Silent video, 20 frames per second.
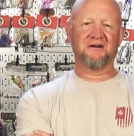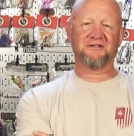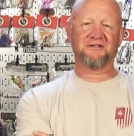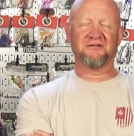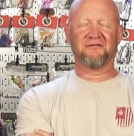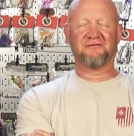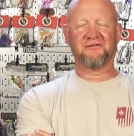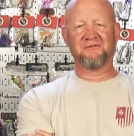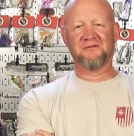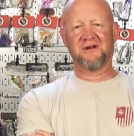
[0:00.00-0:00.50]

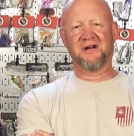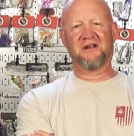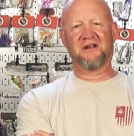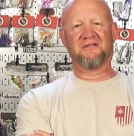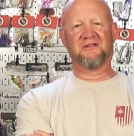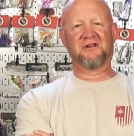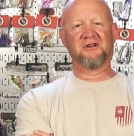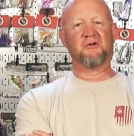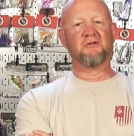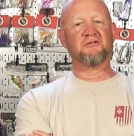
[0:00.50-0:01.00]
So if you want any
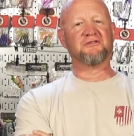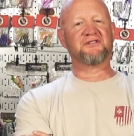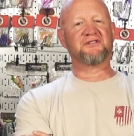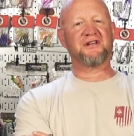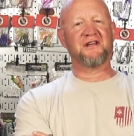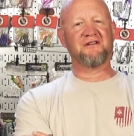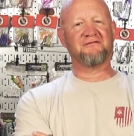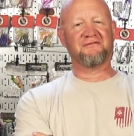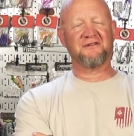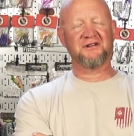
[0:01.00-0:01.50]
of the Golden
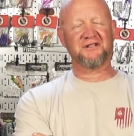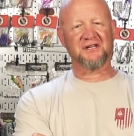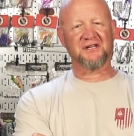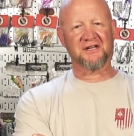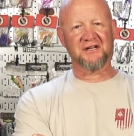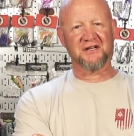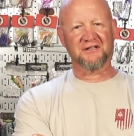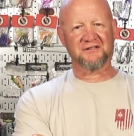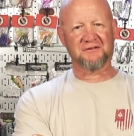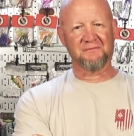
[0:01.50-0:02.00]
State Fishing
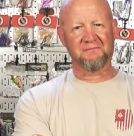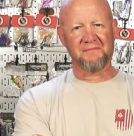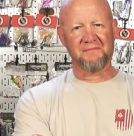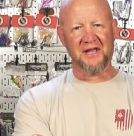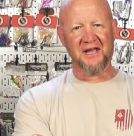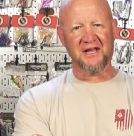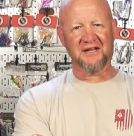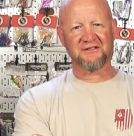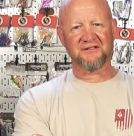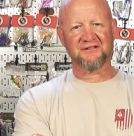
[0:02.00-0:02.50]
Custom
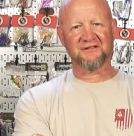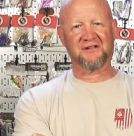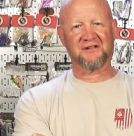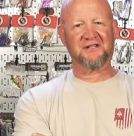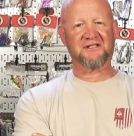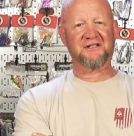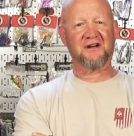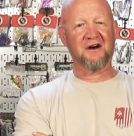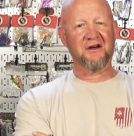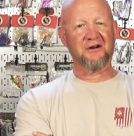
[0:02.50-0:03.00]
Baits, the
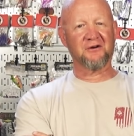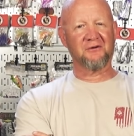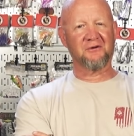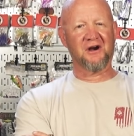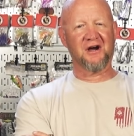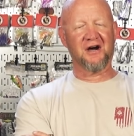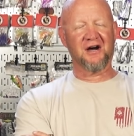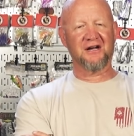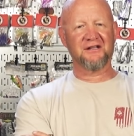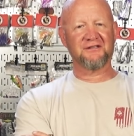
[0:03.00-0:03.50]
Katana
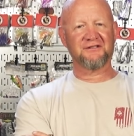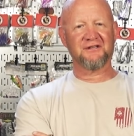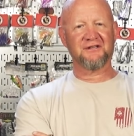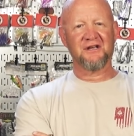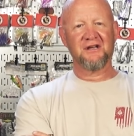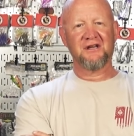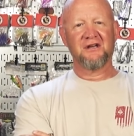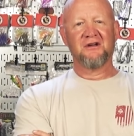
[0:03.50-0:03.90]
Rods,